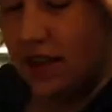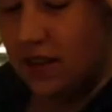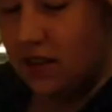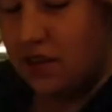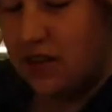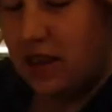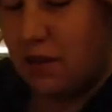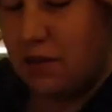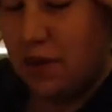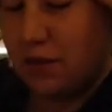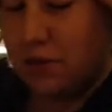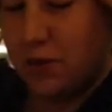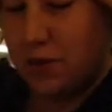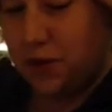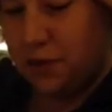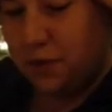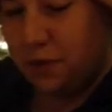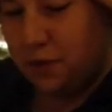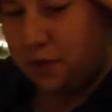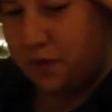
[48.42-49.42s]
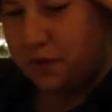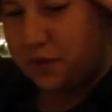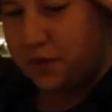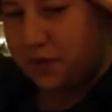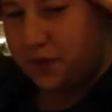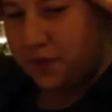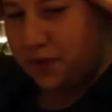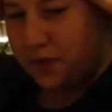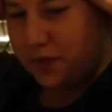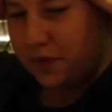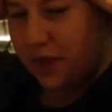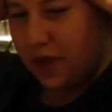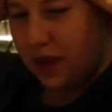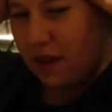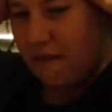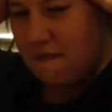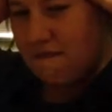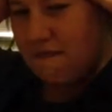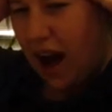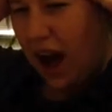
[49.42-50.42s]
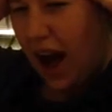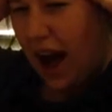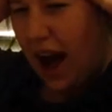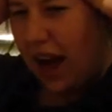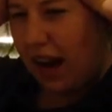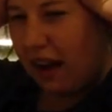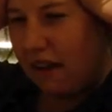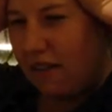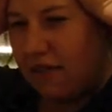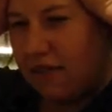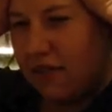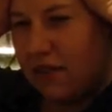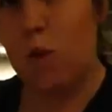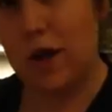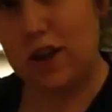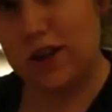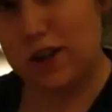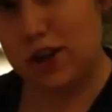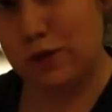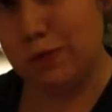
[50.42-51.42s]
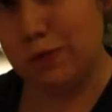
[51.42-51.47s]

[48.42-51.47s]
Step number 5, wash your